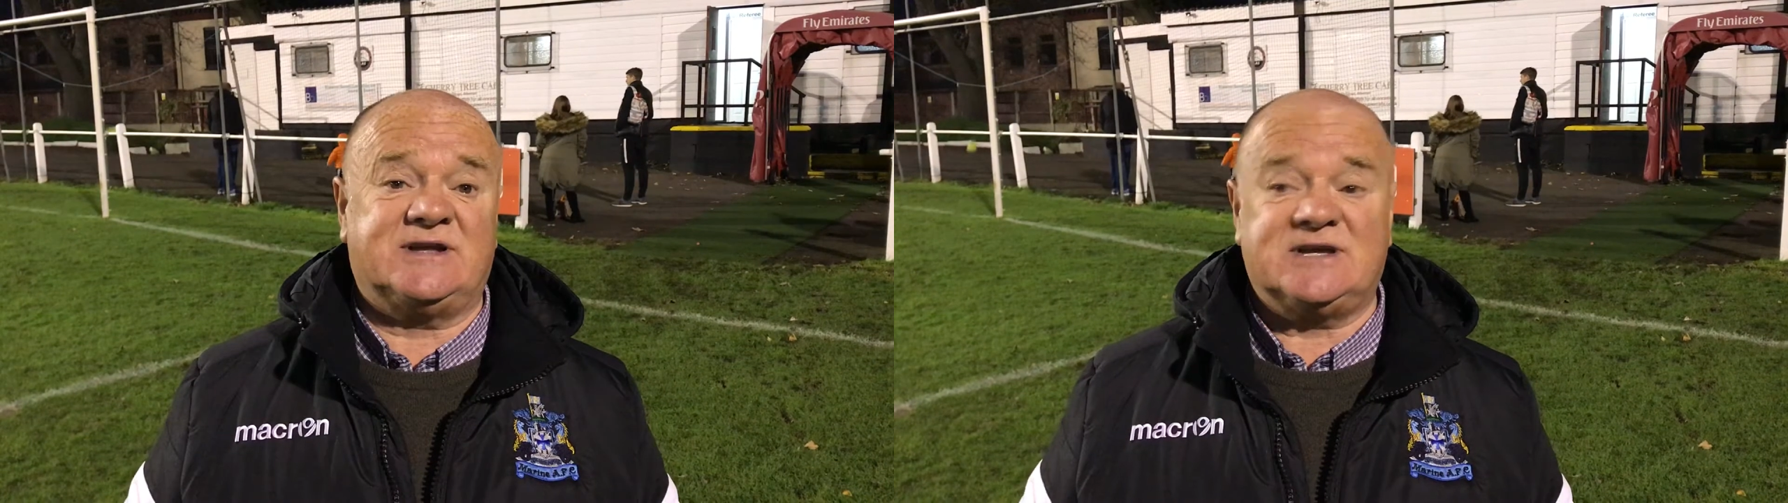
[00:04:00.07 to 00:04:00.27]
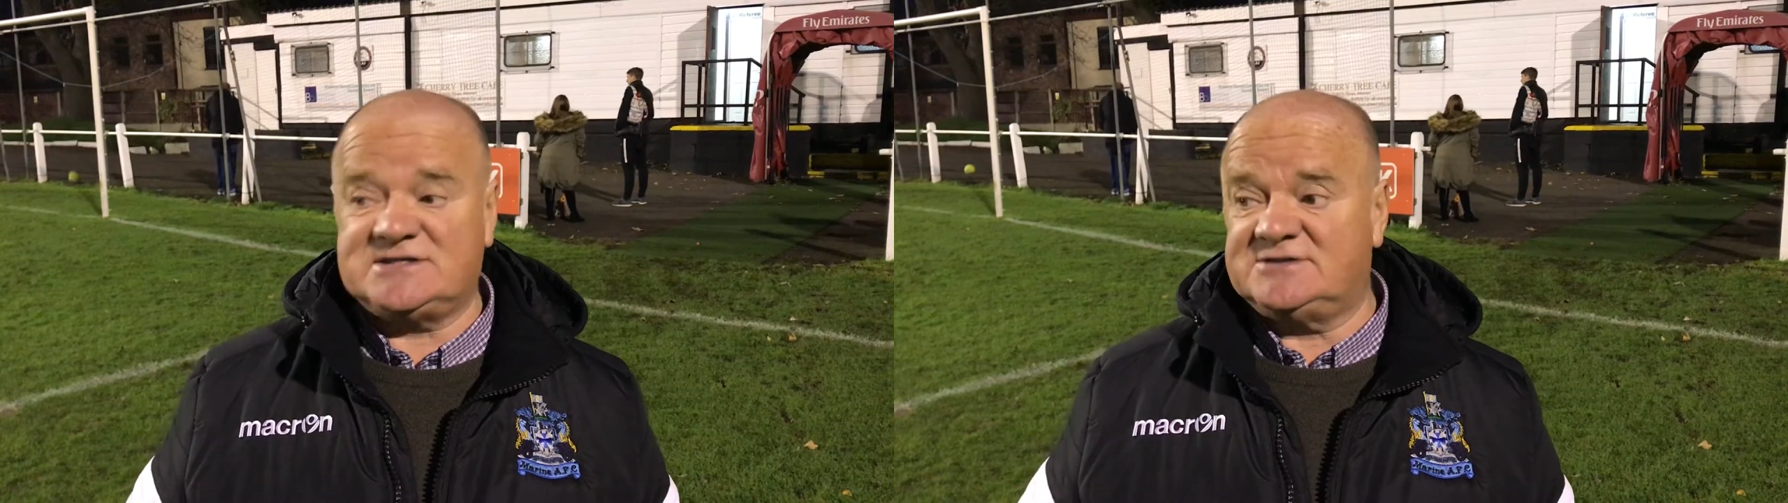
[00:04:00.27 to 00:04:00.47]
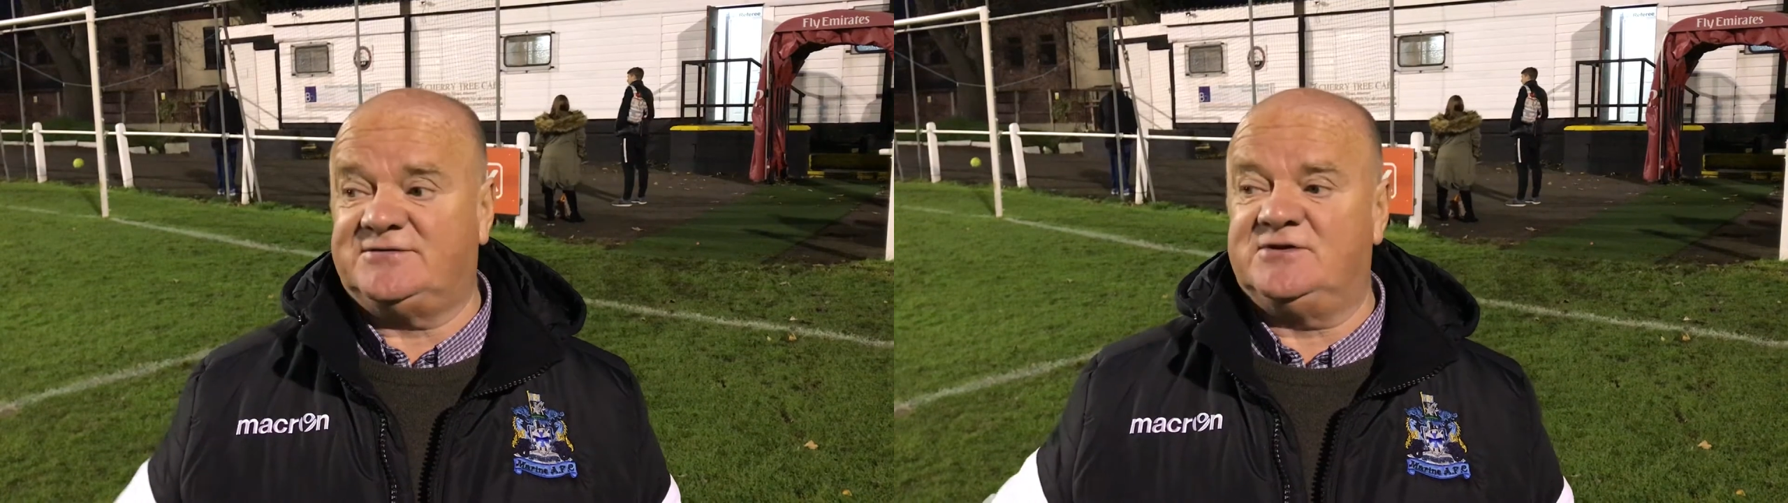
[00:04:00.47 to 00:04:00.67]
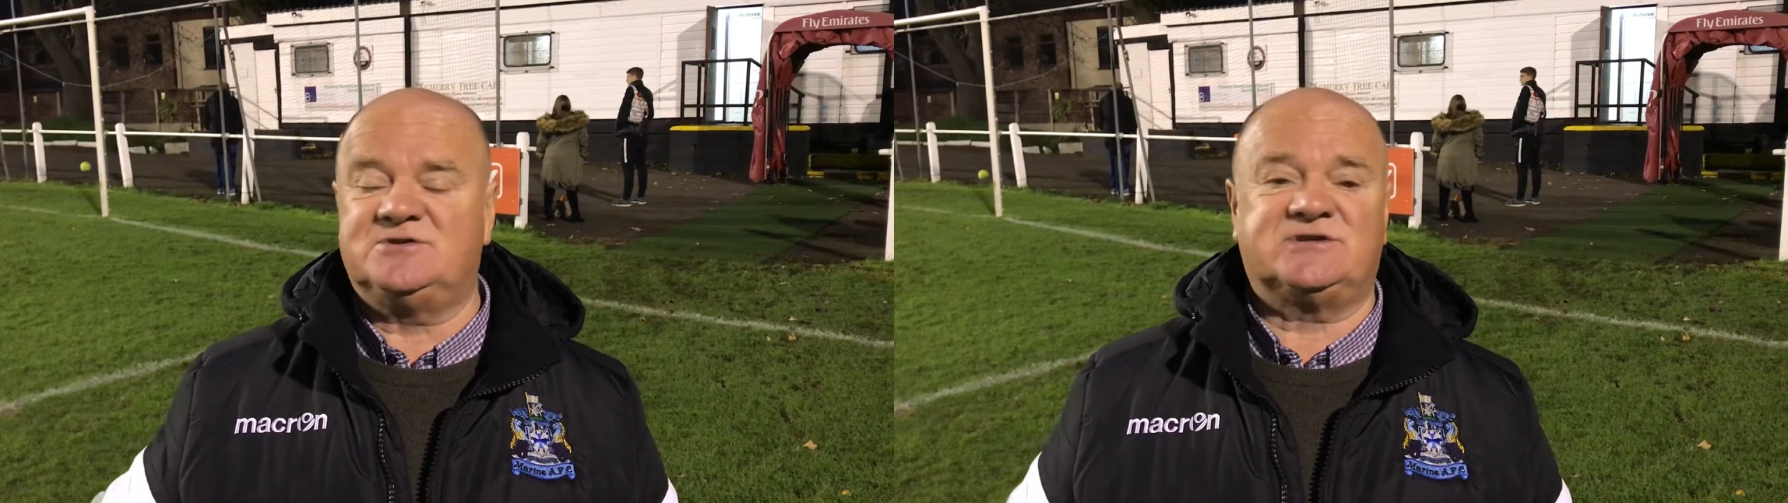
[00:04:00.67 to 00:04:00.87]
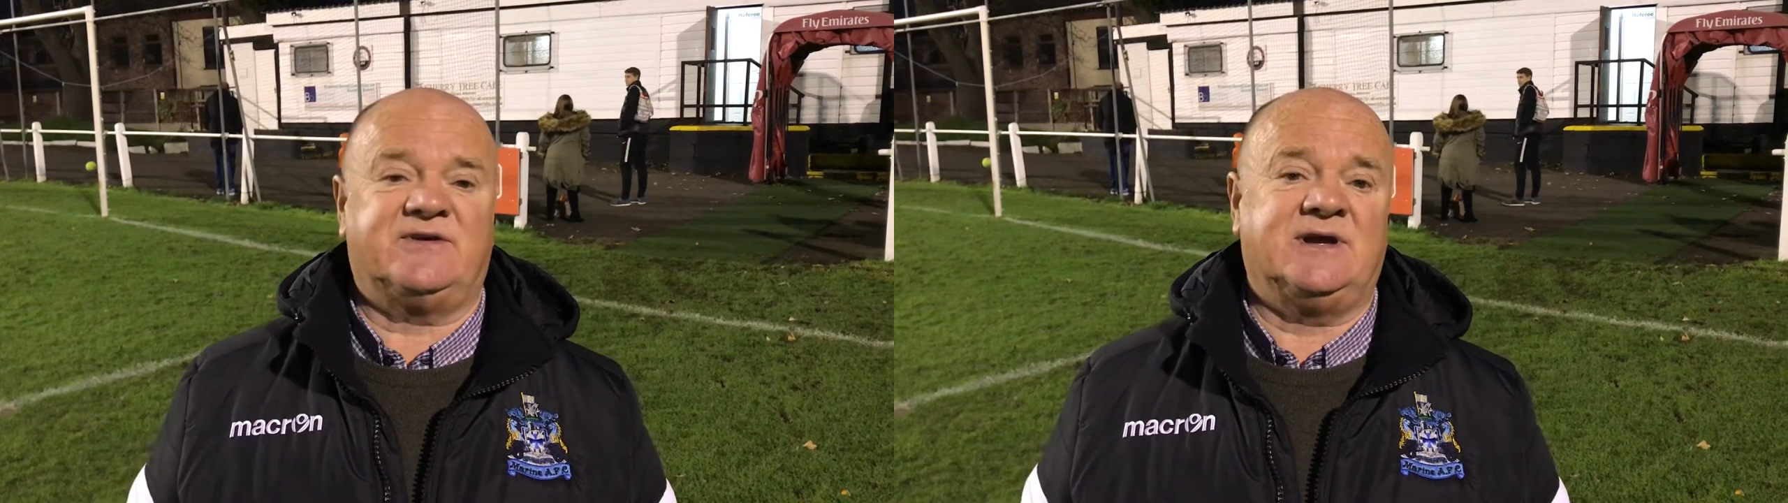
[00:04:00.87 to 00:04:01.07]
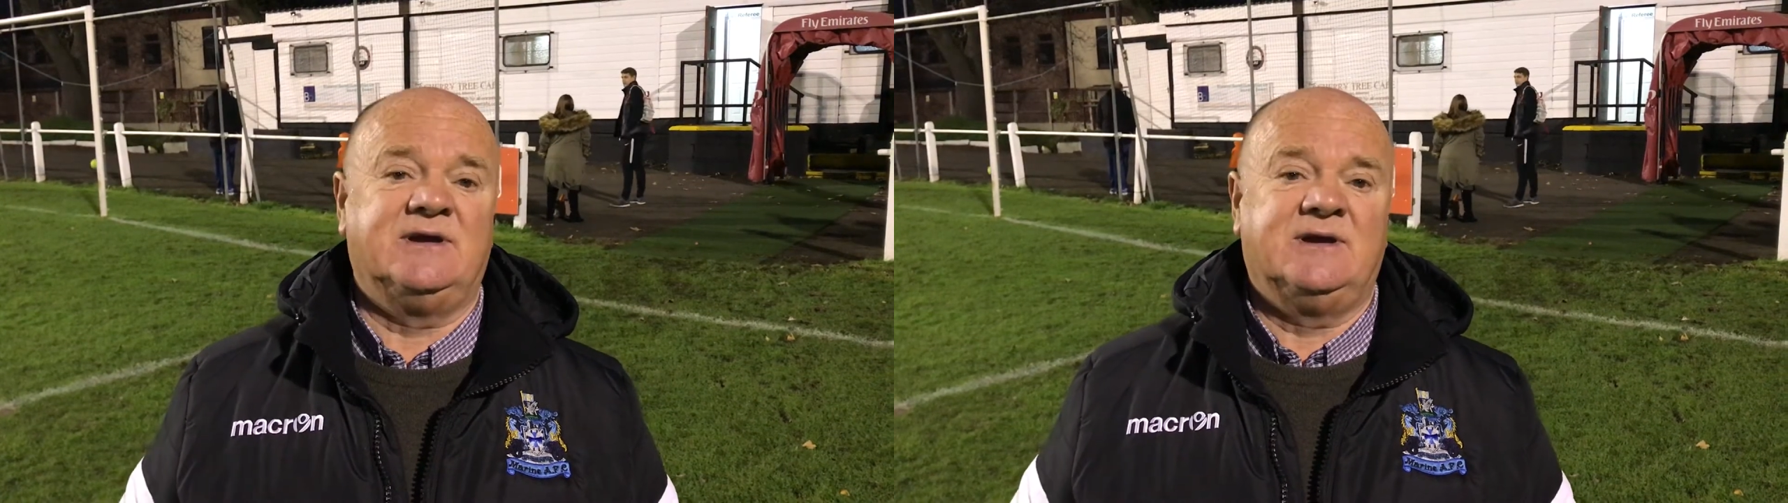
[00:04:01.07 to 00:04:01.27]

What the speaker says: it. This is the fruits of it.